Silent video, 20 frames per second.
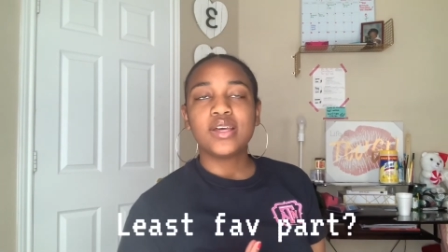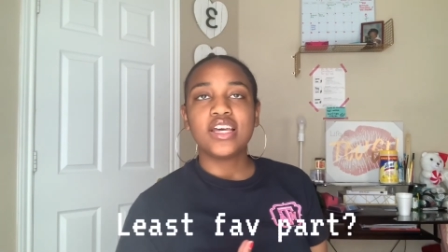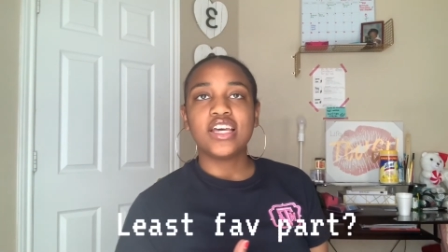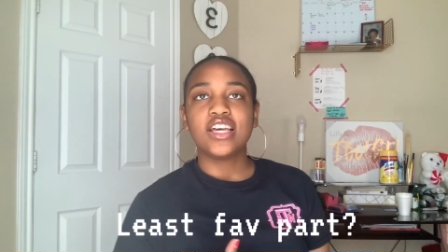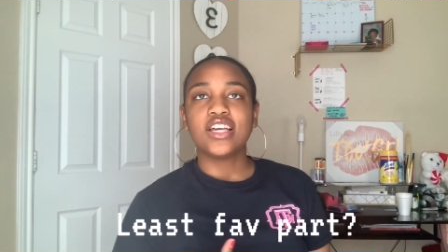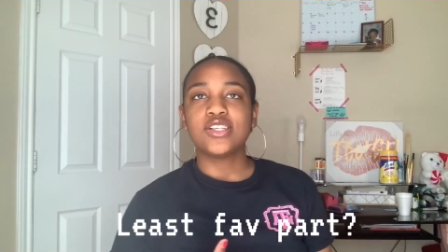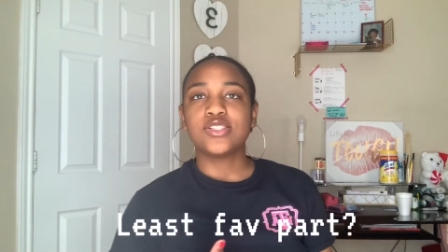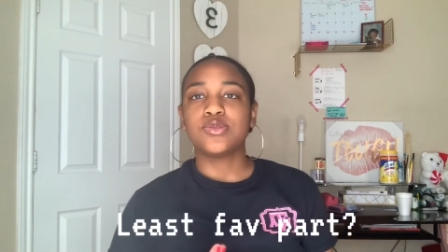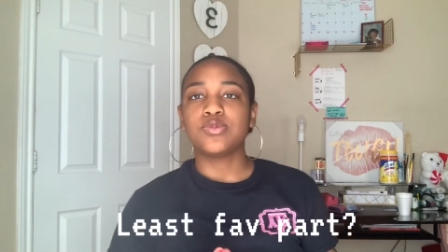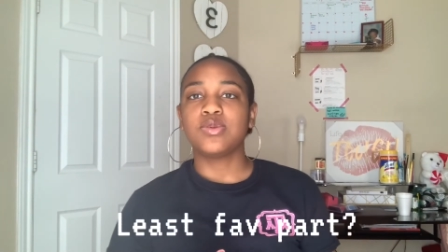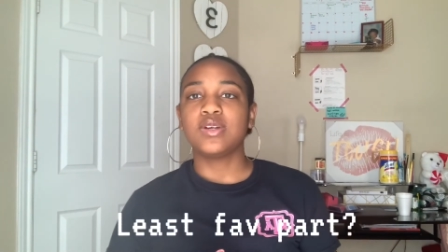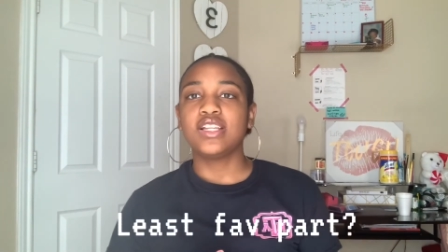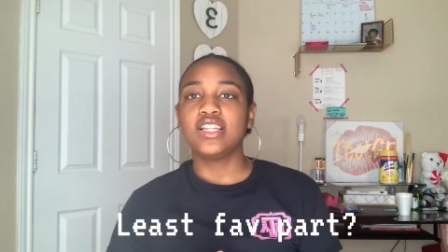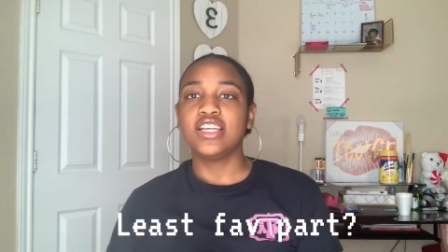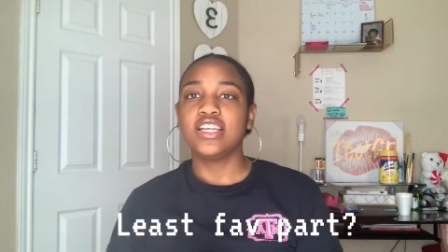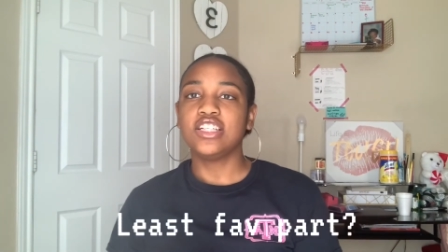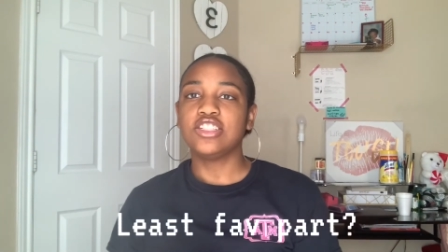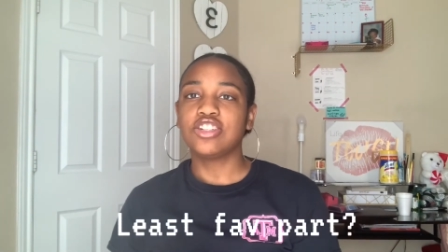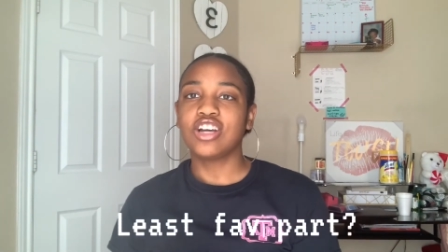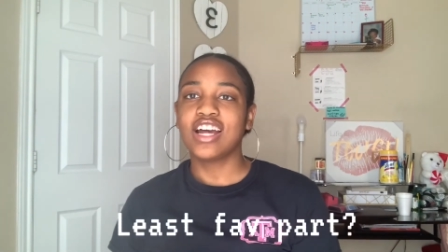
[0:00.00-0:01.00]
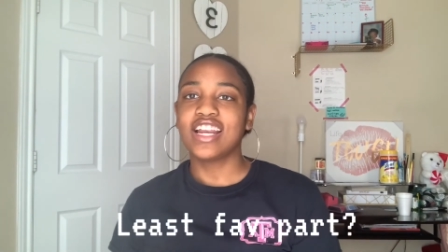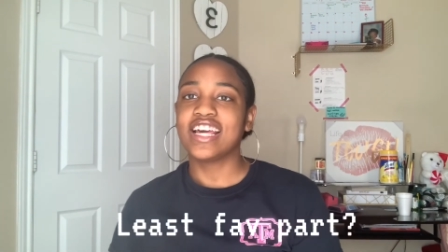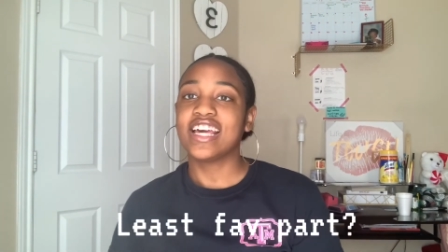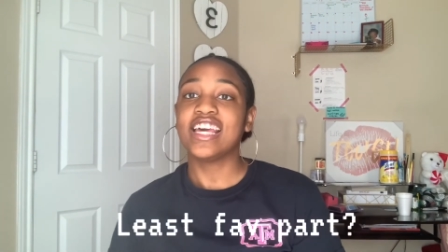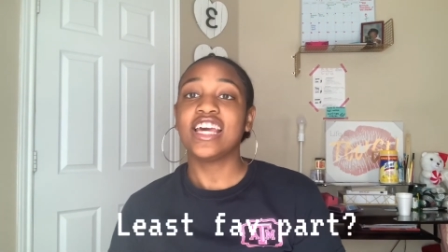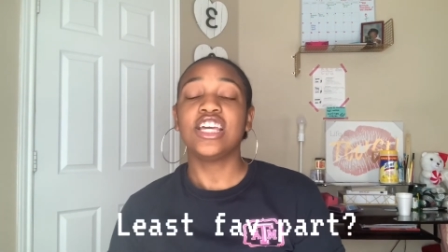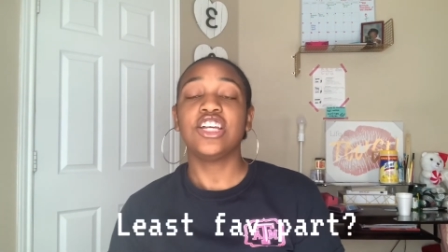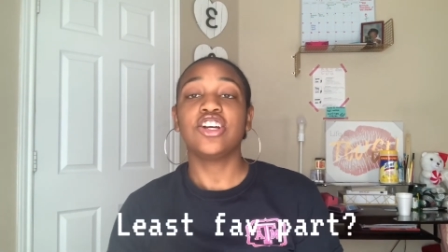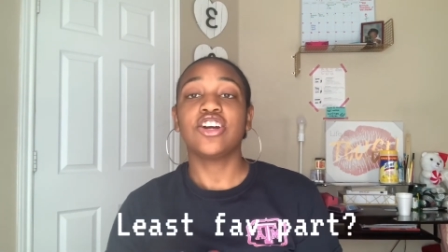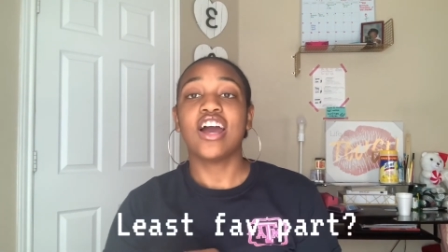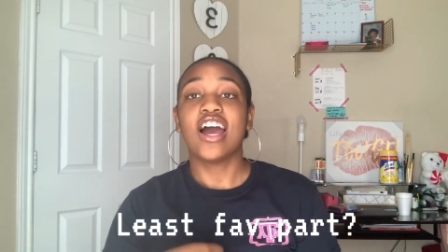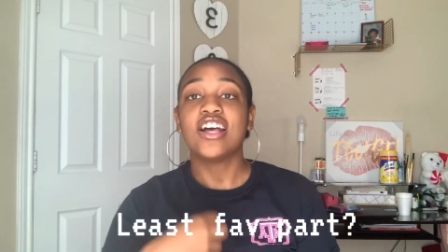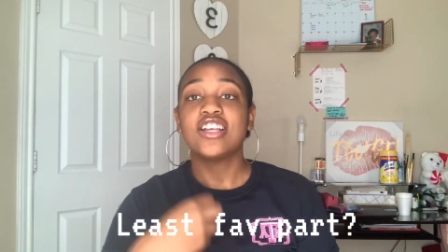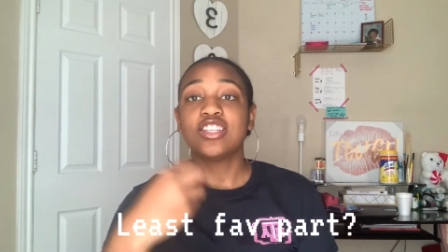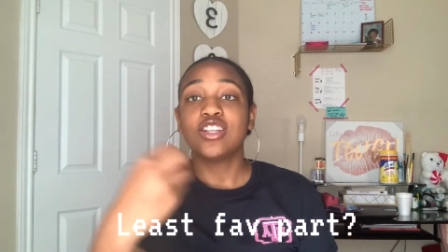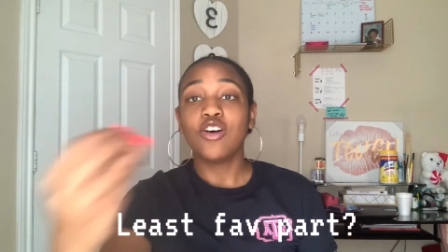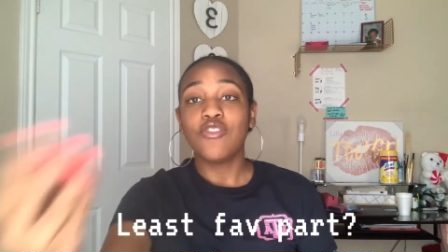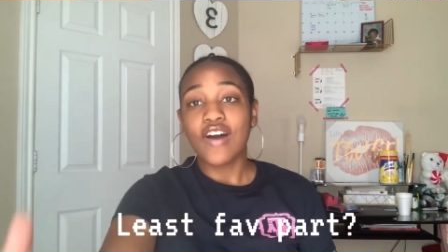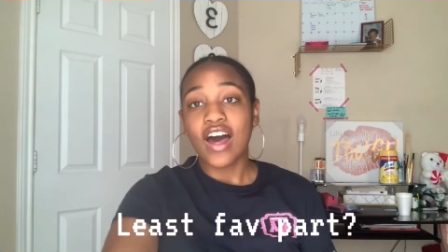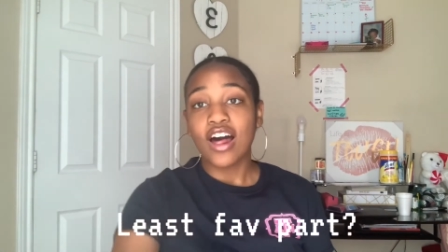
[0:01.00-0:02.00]
is really trying to get
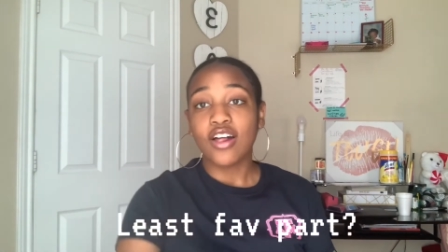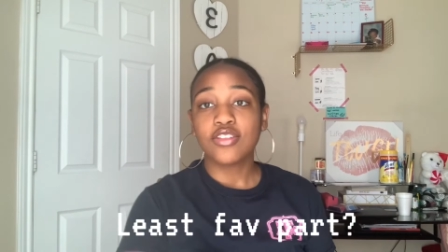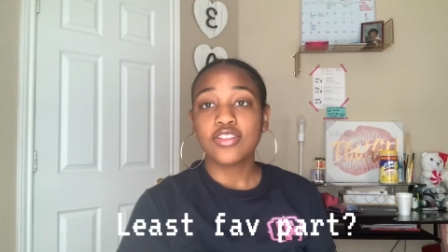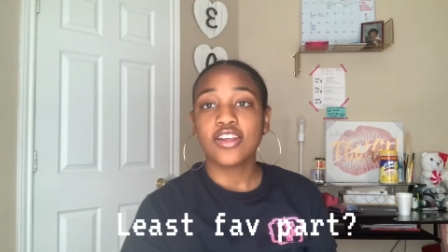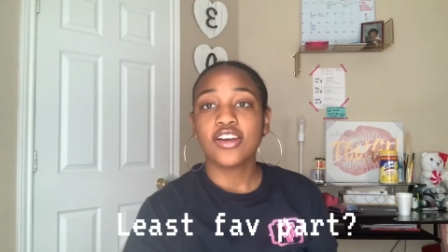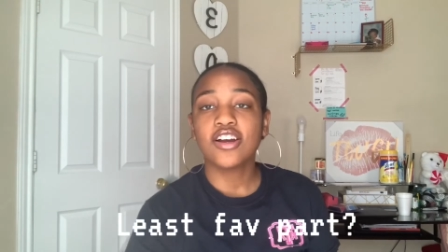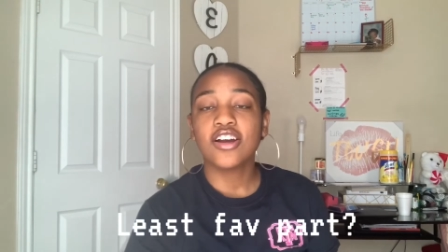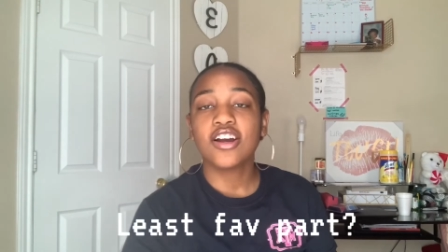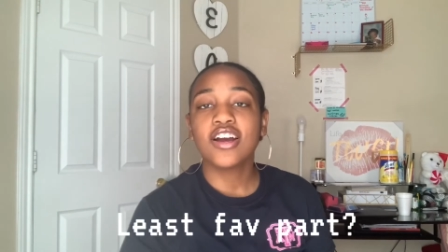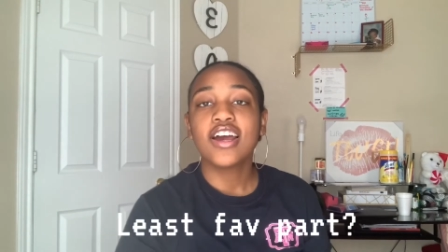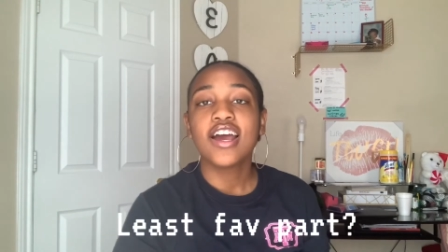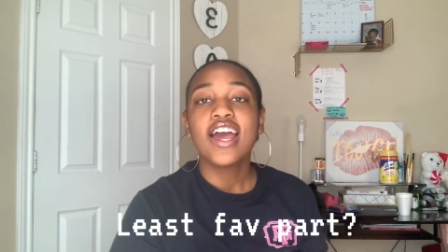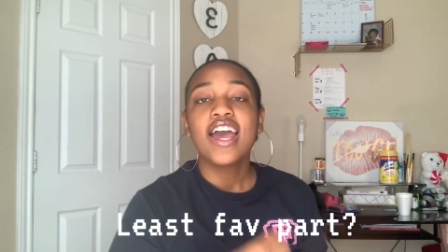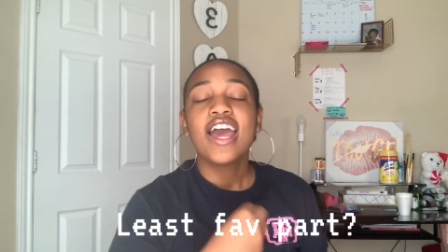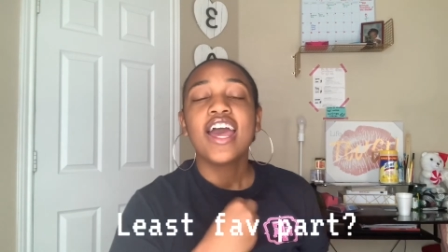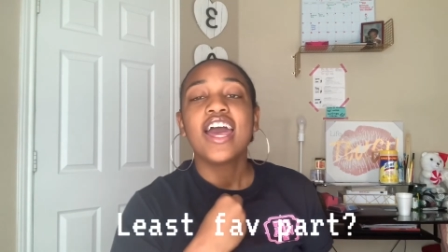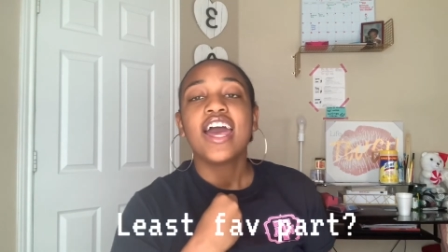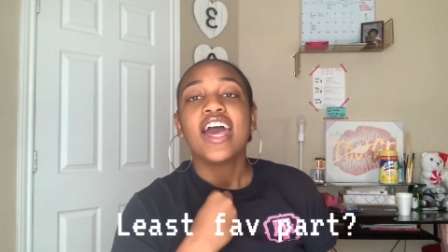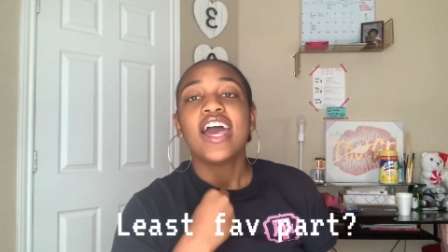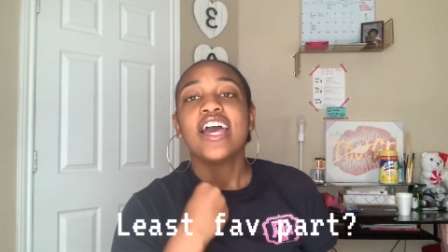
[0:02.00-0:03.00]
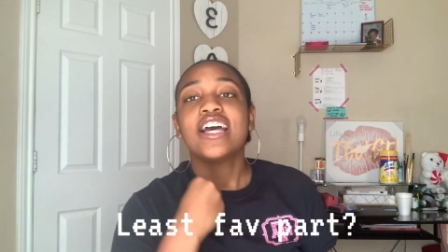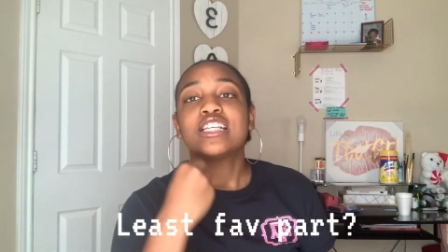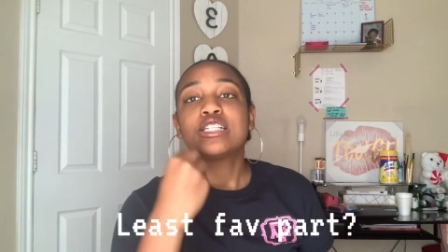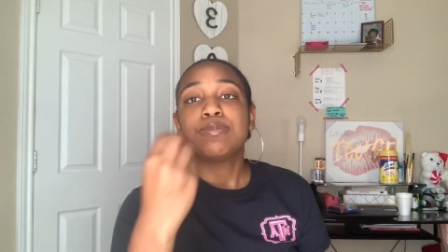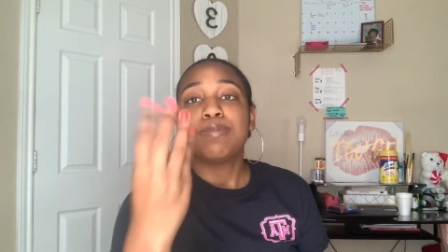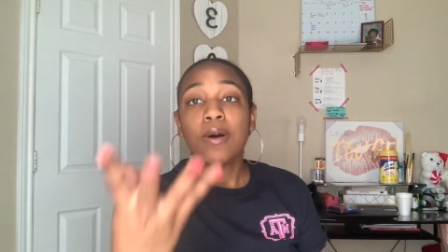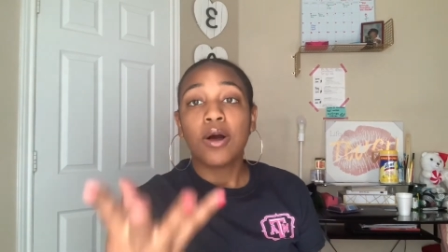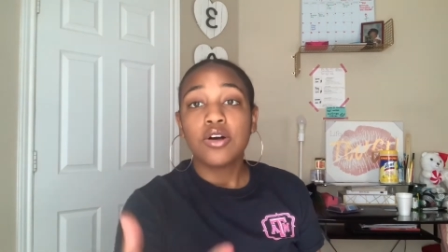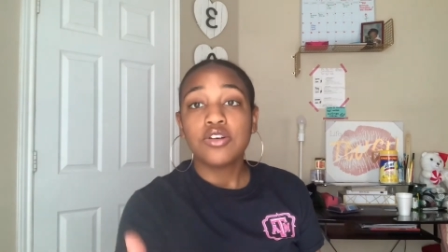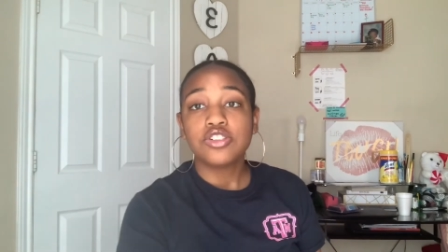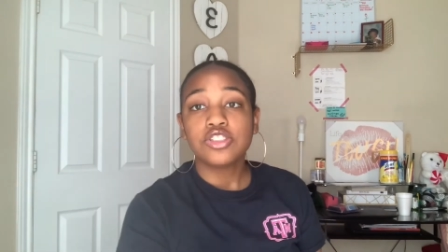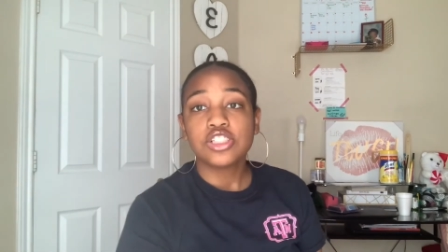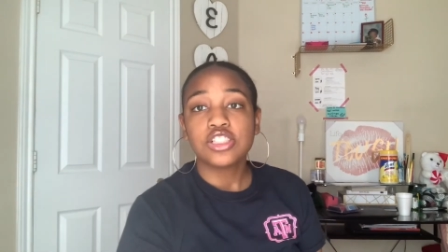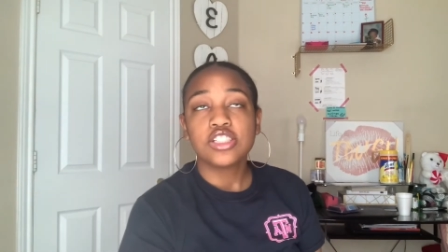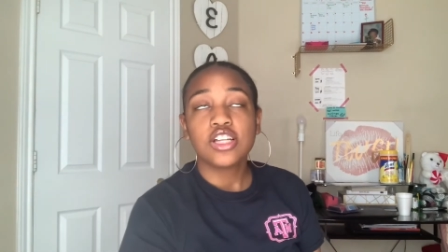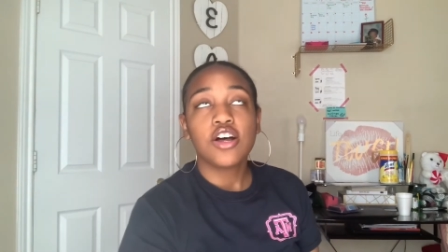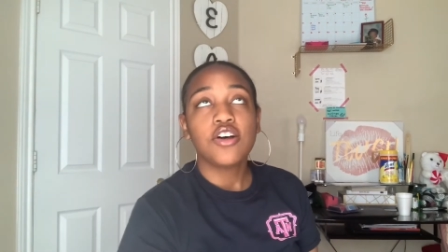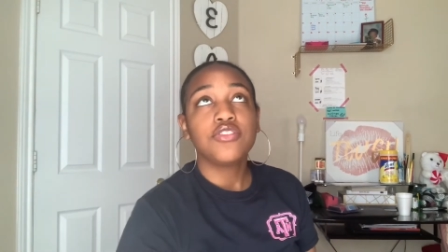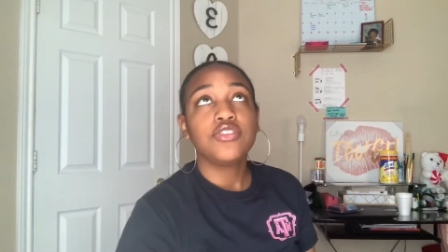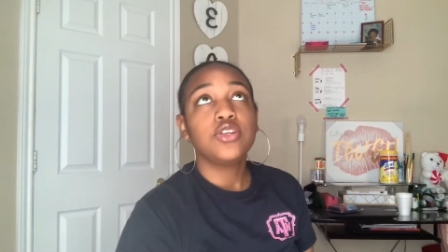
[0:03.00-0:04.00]
yourself out there, expose
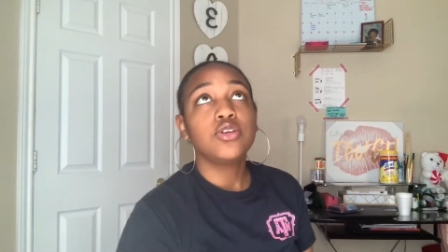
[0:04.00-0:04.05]
yourself.